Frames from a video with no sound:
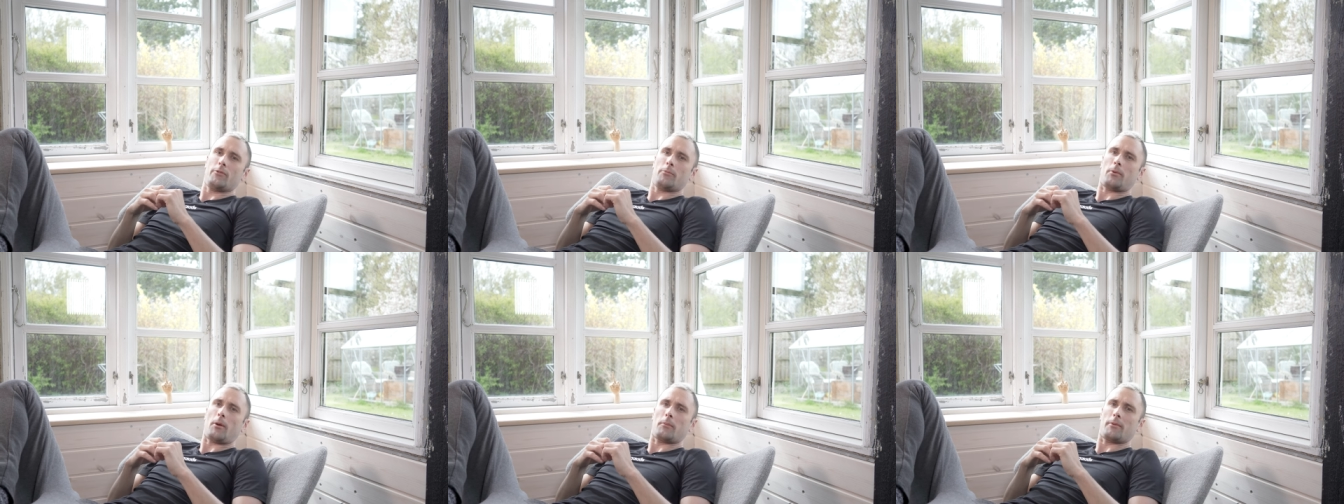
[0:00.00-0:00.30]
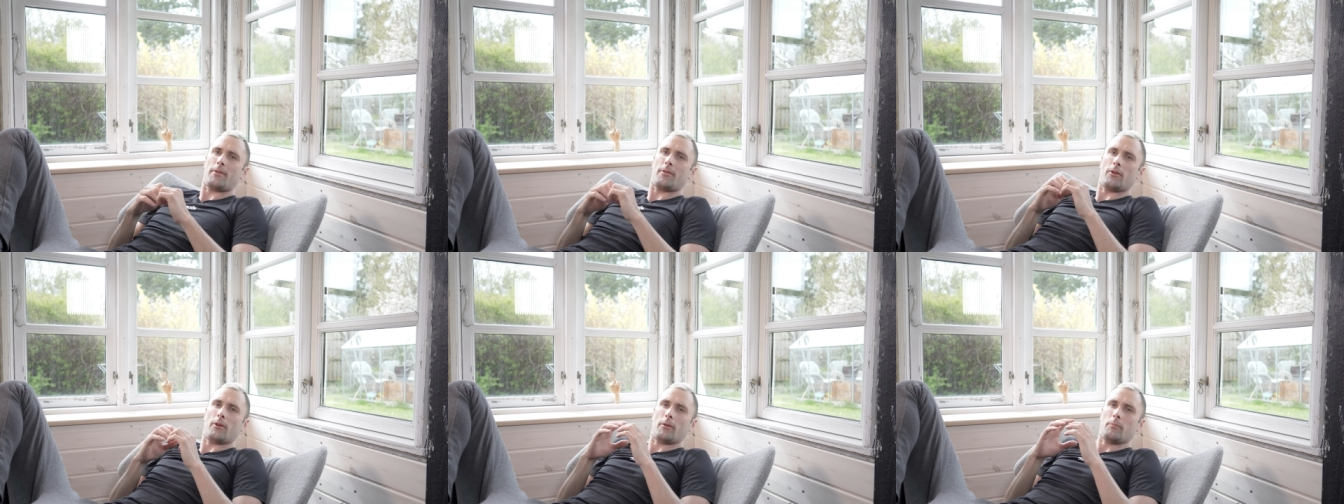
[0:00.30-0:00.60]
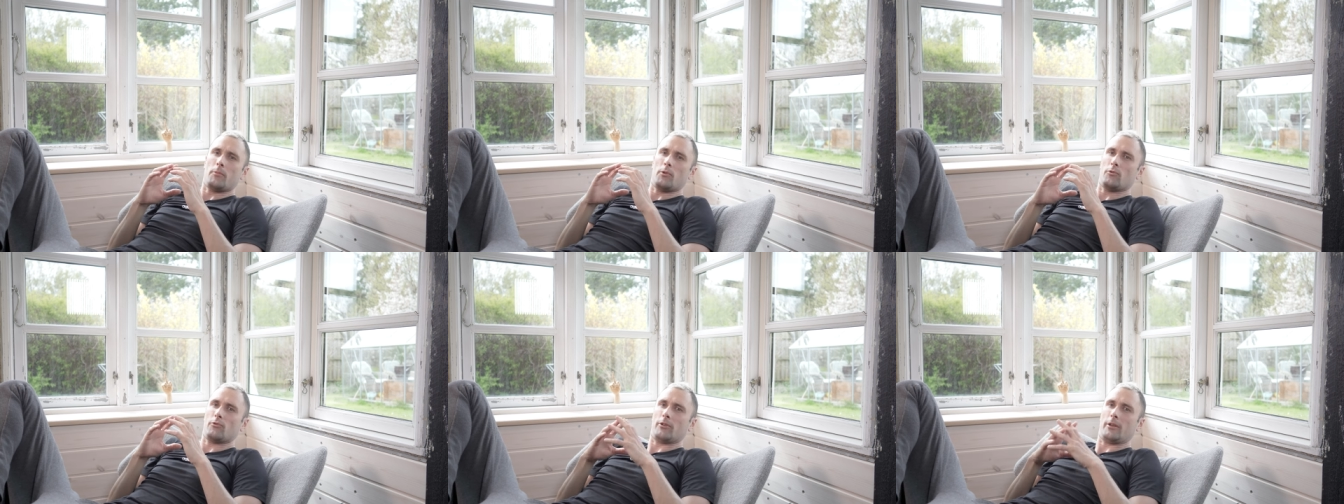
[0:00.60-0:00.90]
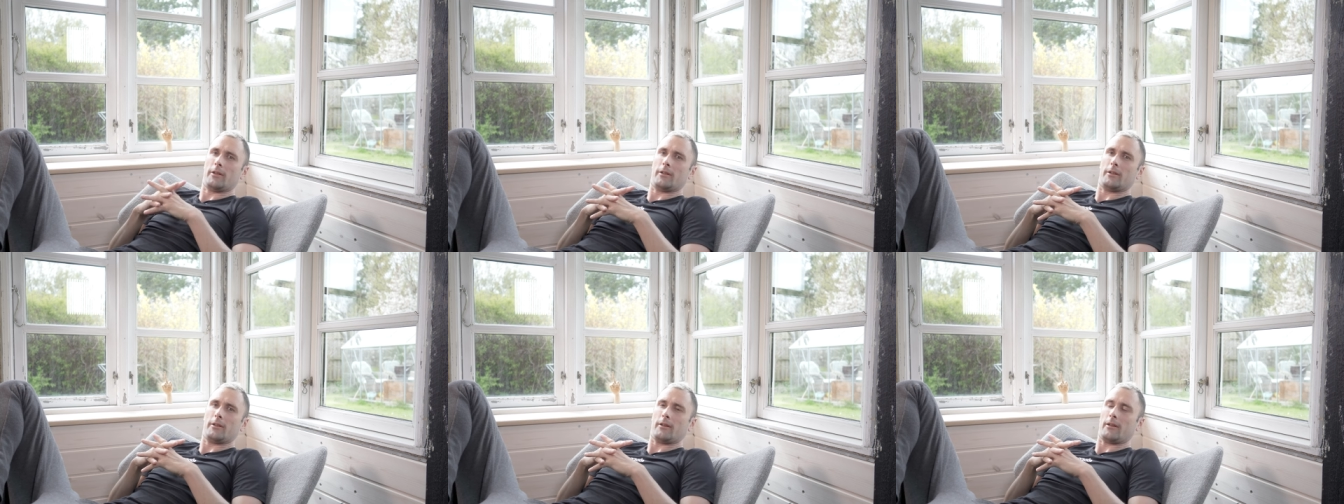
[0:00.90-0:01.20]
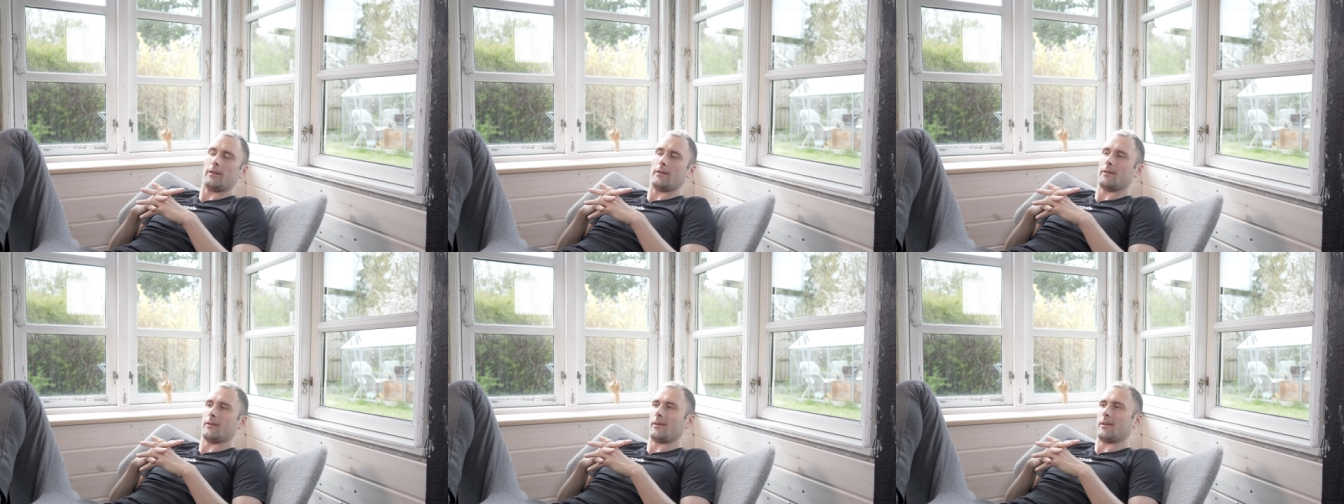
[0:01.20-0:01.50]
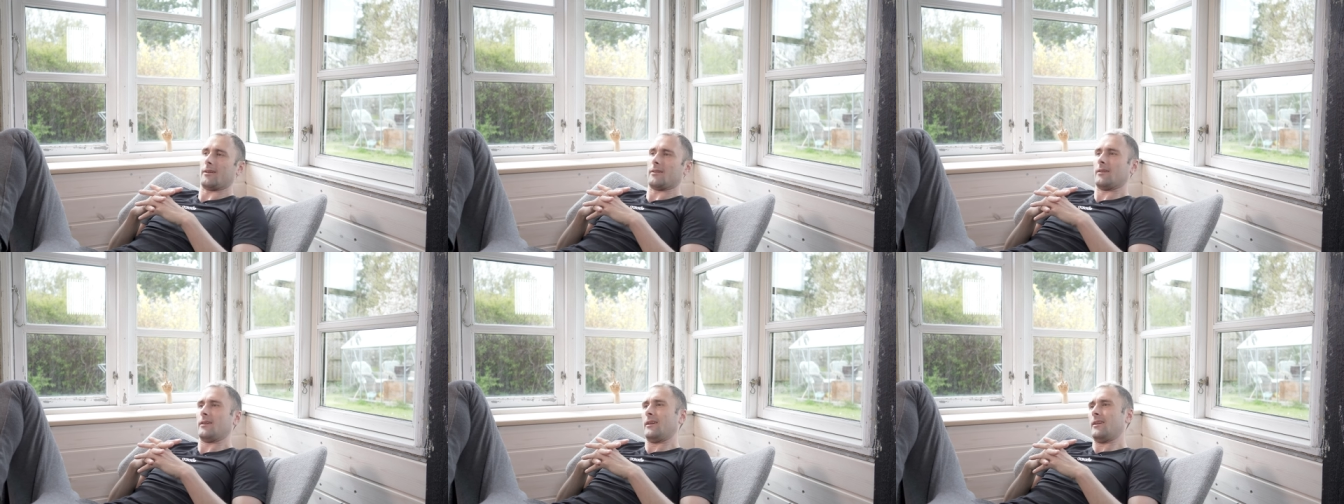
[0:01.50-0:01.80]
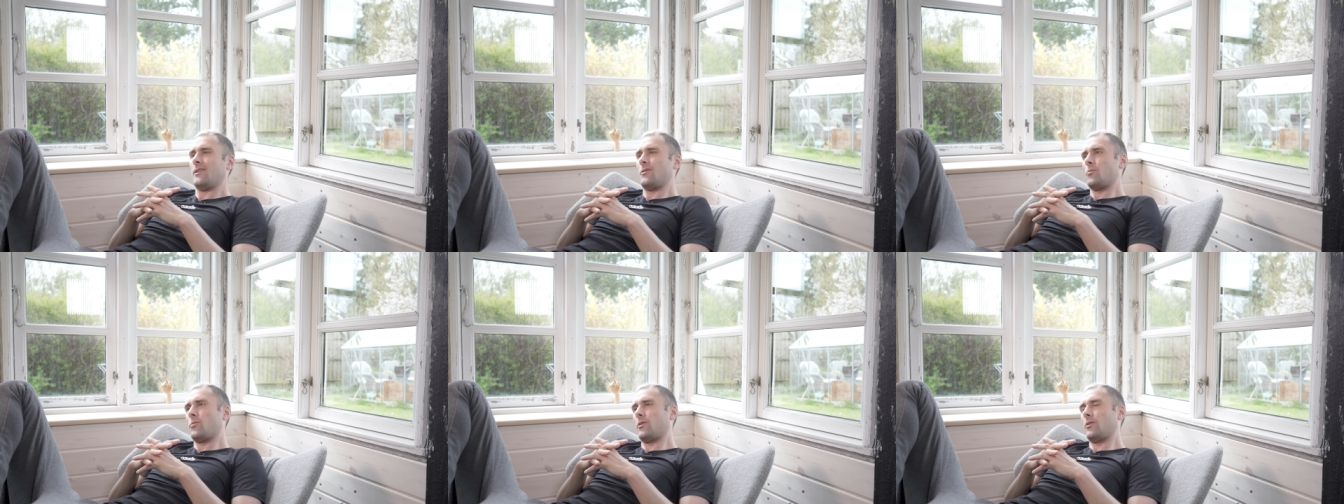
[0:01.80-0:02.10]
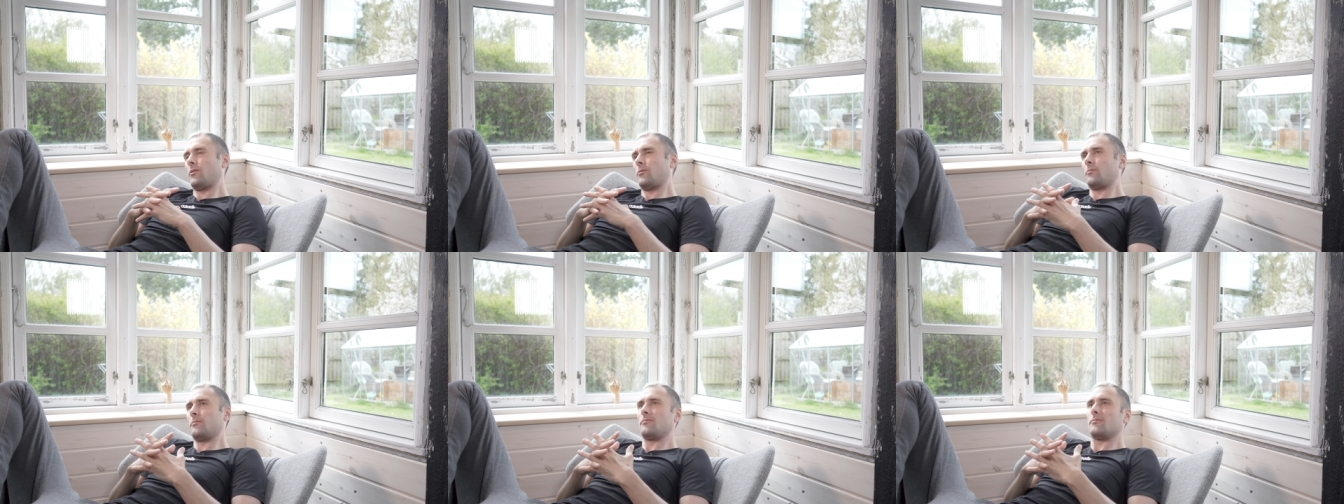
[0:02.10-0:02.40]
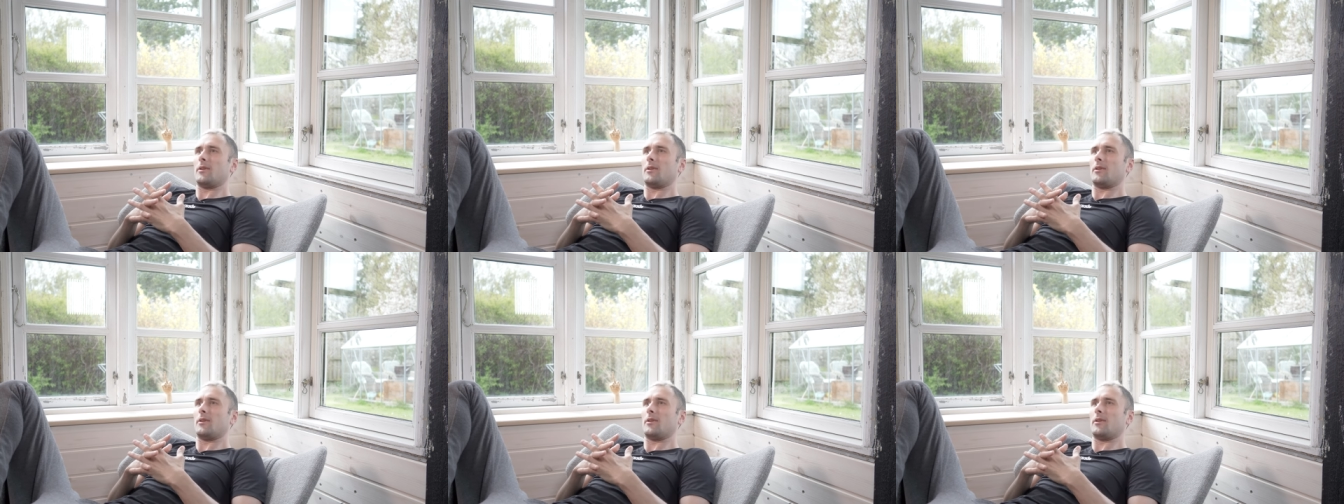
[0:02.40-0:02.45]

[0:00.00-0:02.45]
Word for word: You probably thought music, uh, well,